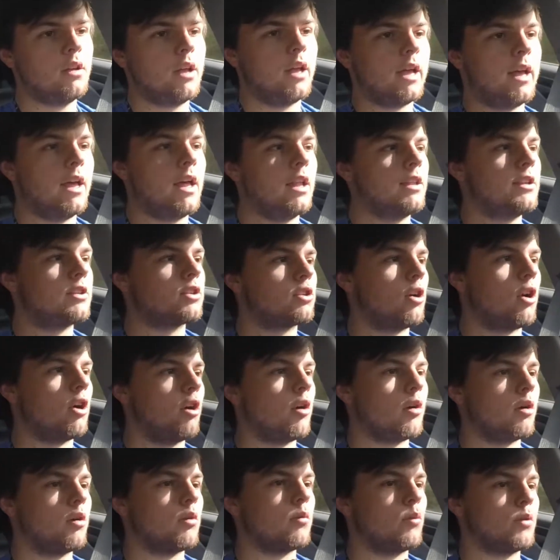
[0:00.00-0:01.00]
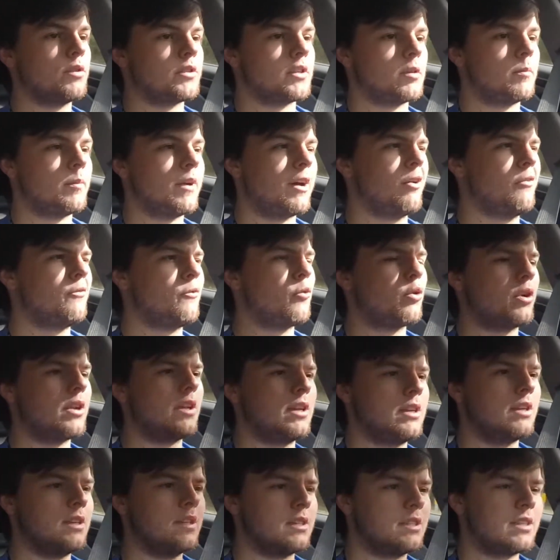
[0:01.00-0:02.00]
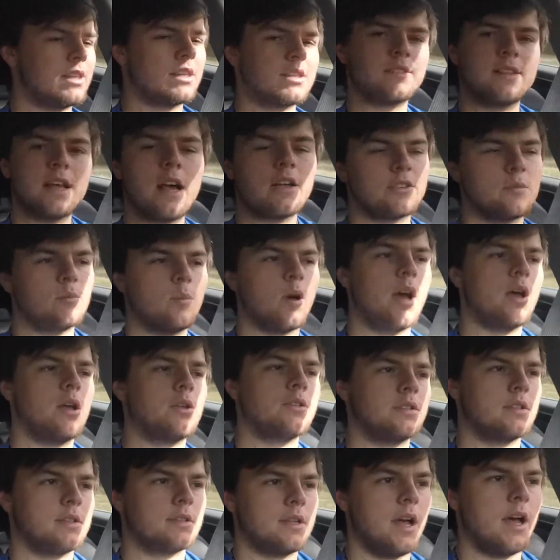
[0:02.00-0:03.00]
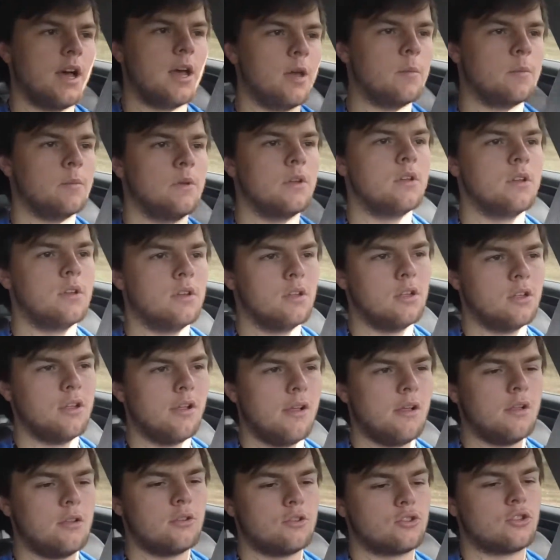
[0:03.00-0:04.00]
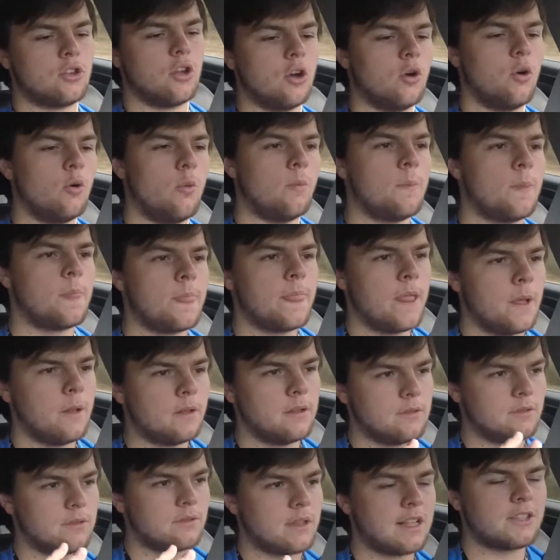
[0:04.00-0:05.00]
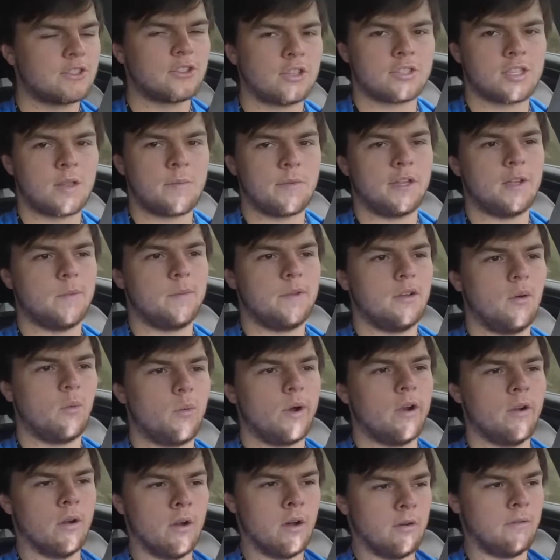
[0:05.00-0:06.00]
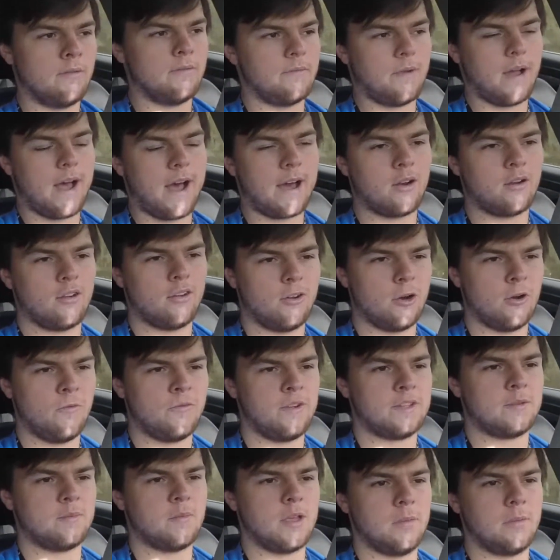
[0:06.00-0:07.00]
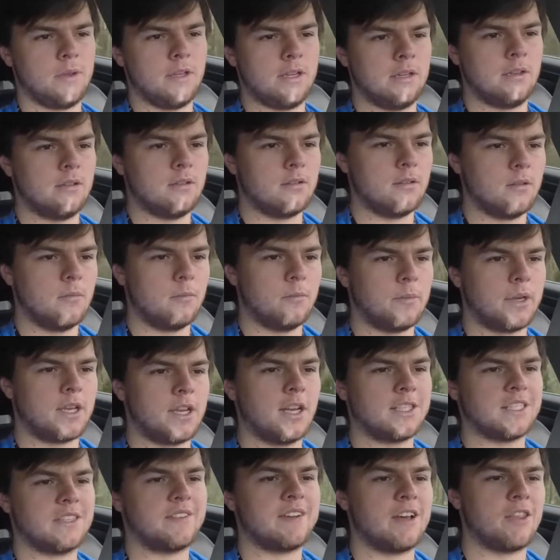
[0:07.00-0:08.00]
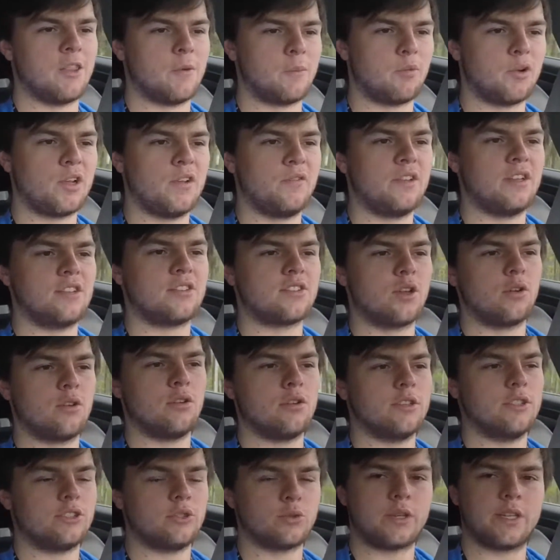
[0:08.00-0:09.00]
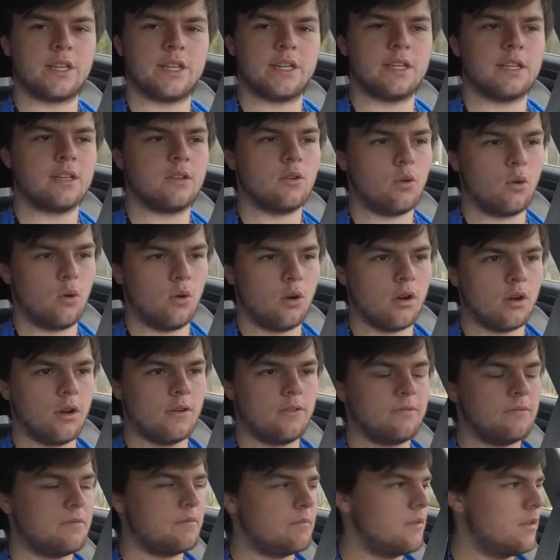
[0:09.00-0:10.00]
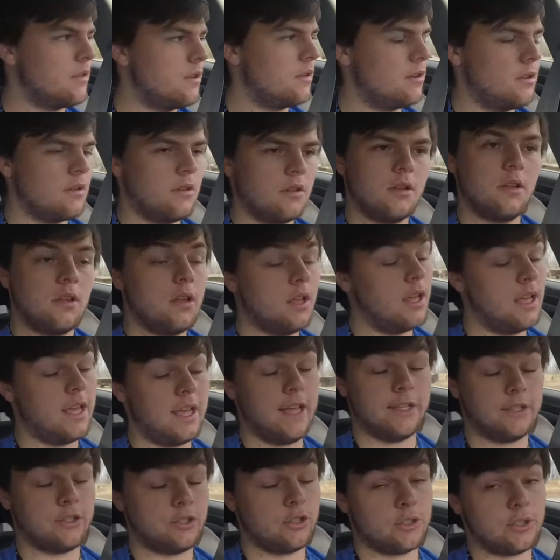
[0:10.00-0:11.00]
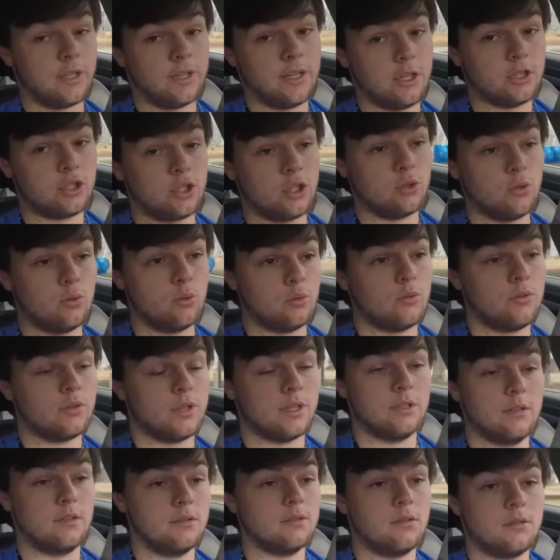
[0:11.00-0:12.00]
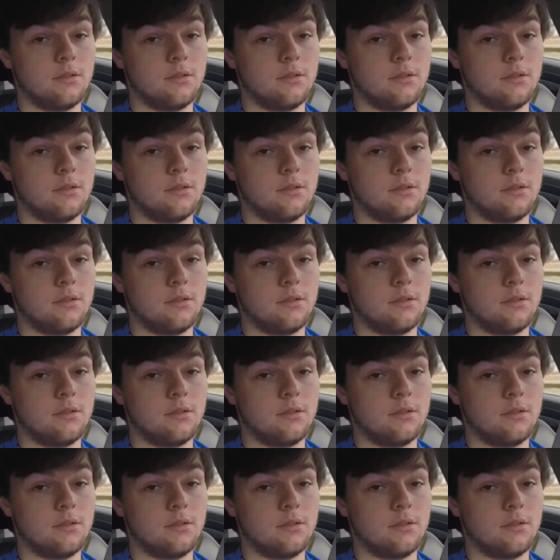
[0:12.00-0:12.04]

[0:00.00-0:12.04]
And this car was at about 46,000 miles at the time, so that's just something to be aware of. I don't know if it's maybe because of how the previous owners treated it, or if it's just an issue that